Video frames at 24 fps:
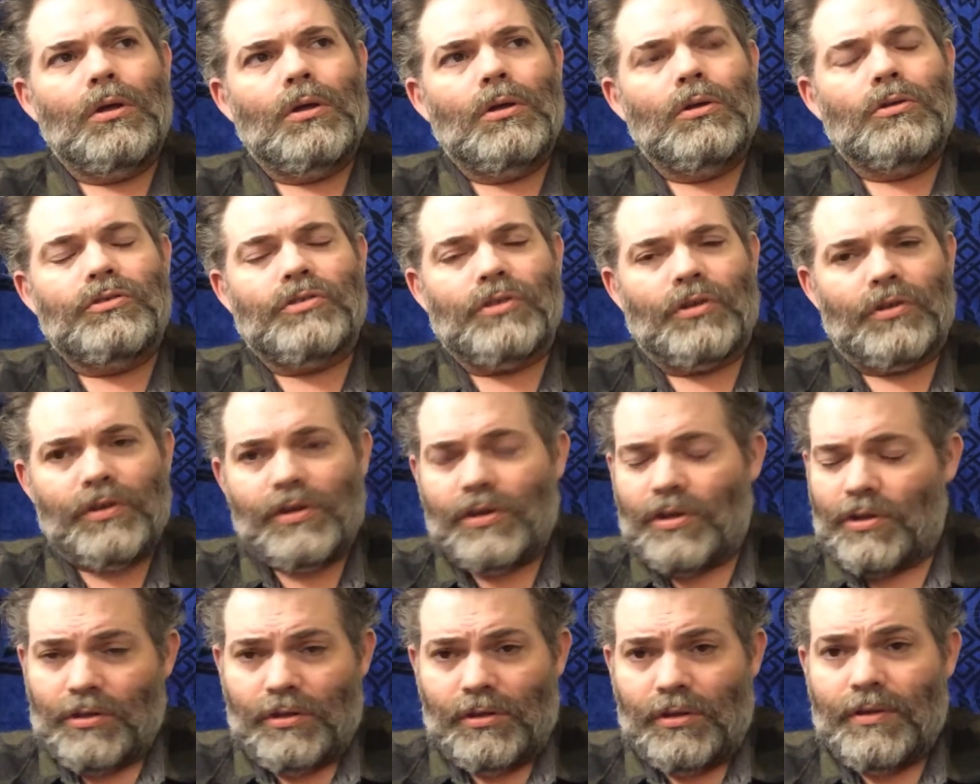So
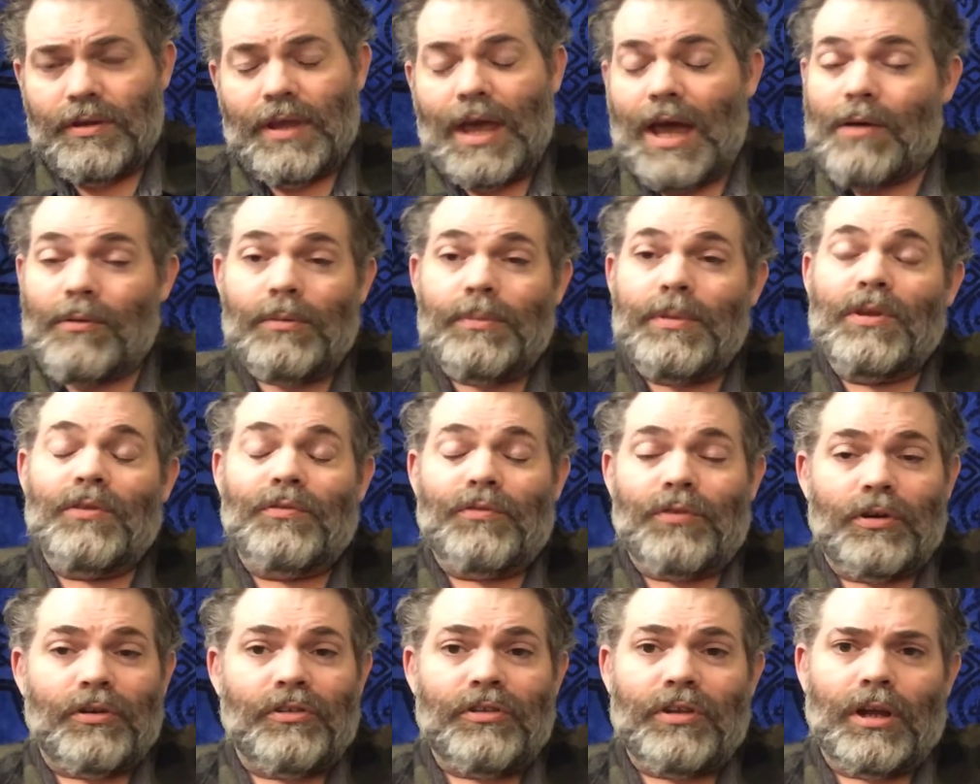that would be the
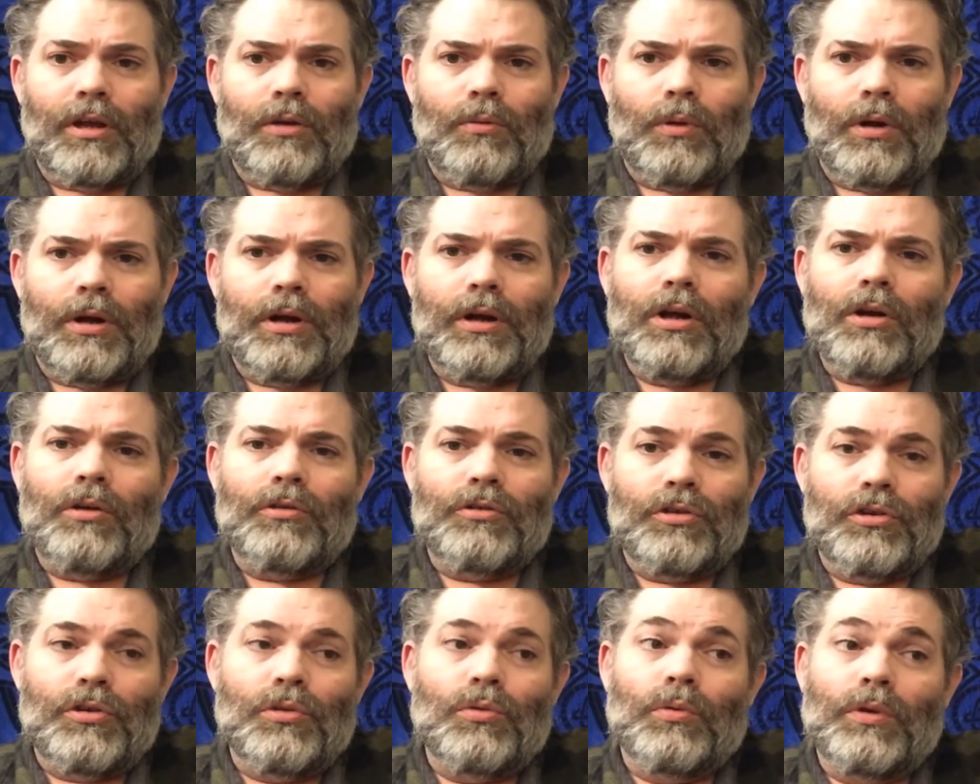first thing I'd want to know.
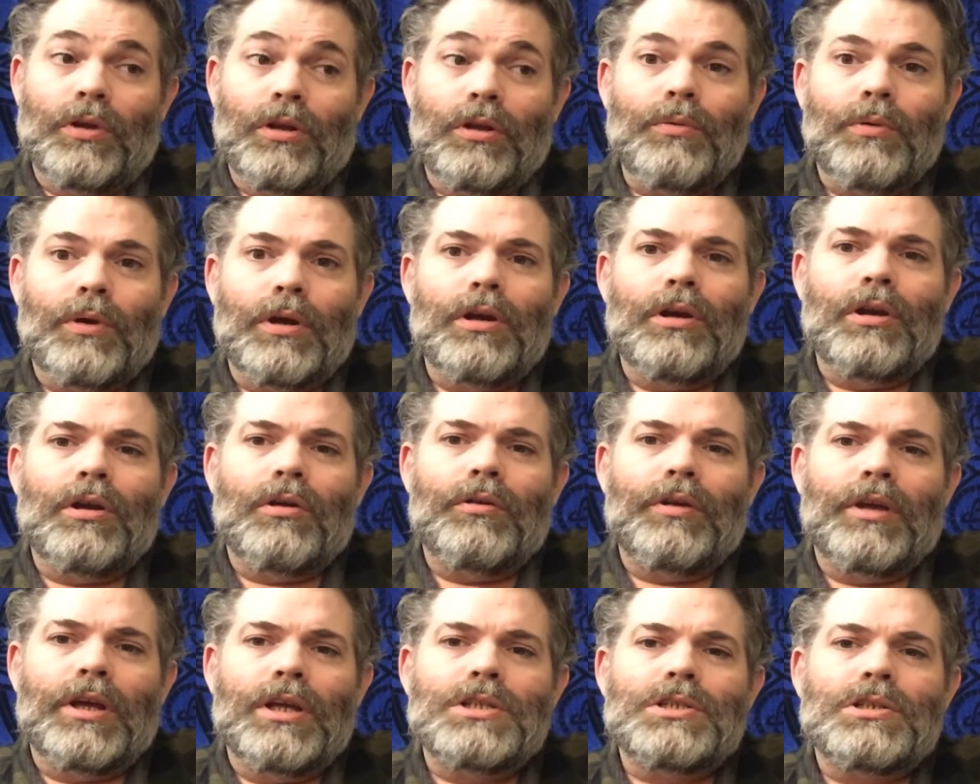Do you really want to know
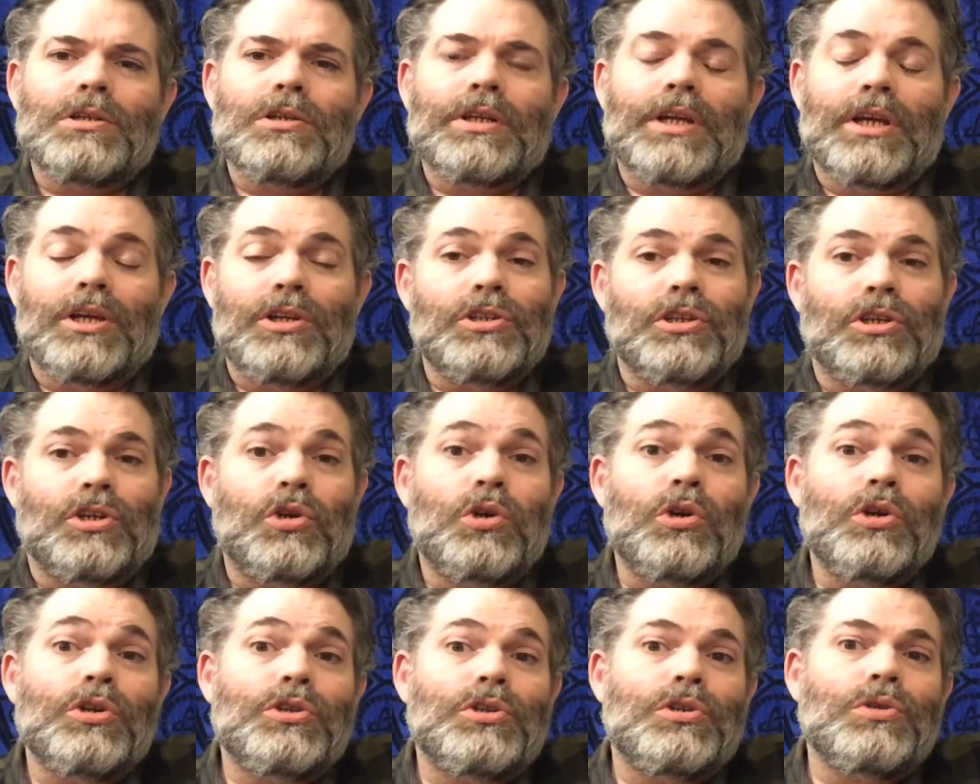nature?
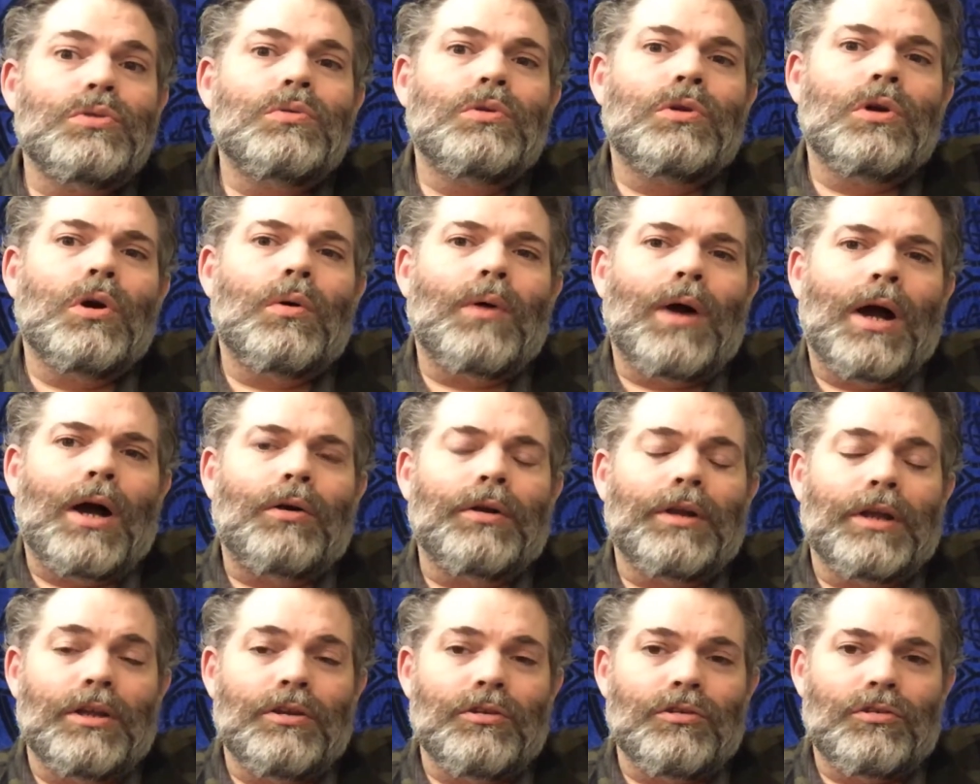Could you go
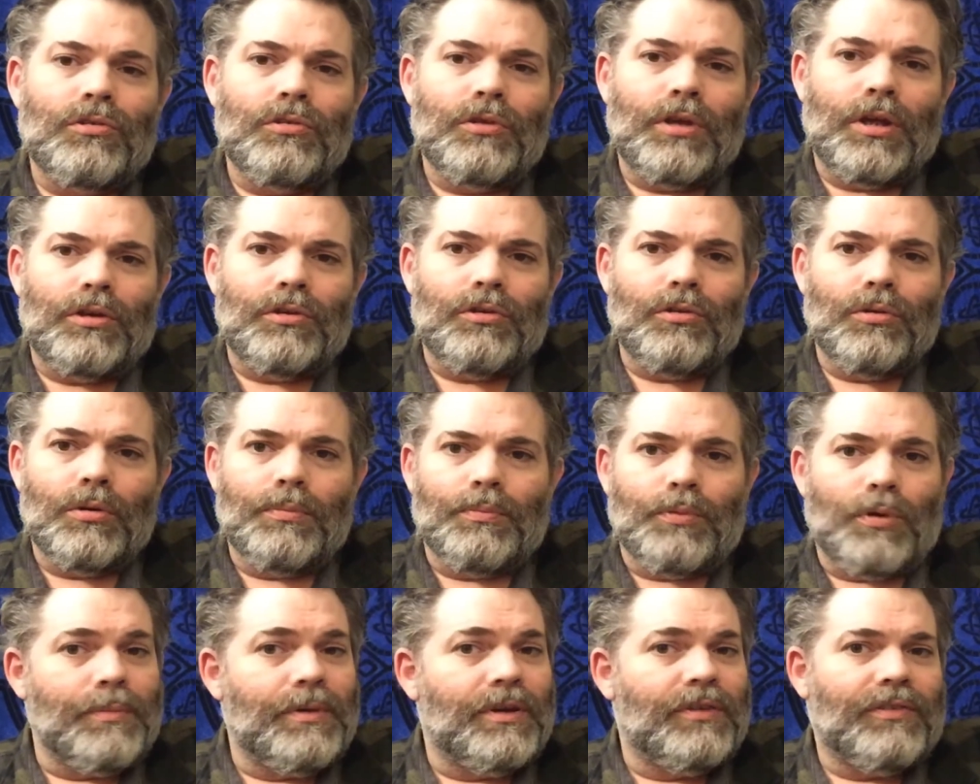out and do a
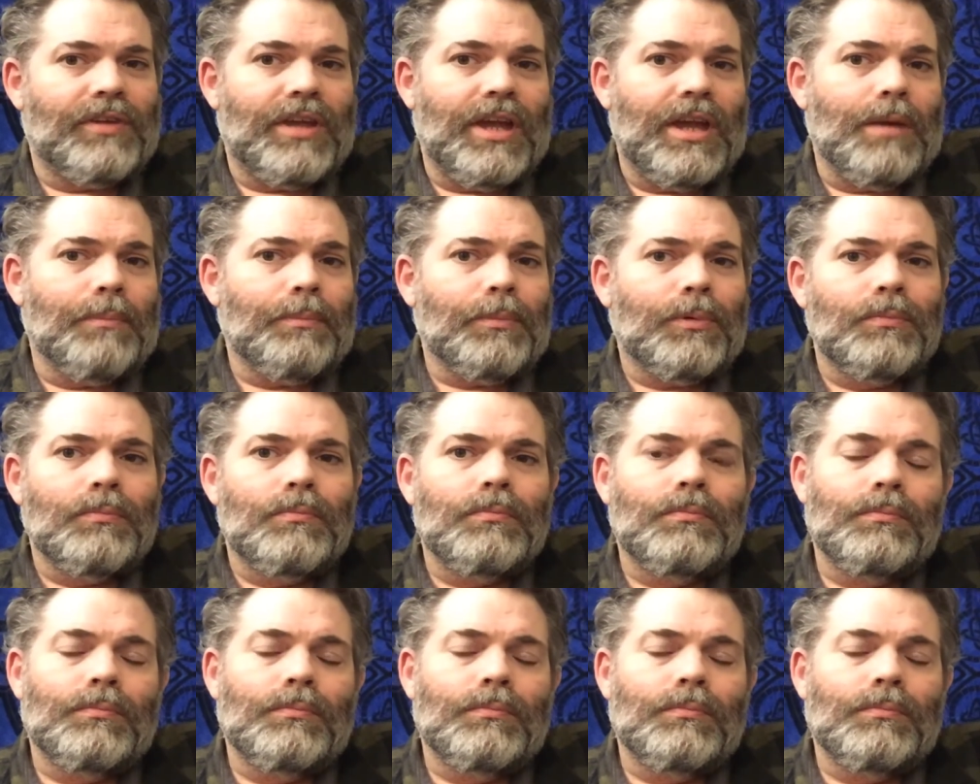primitive camp?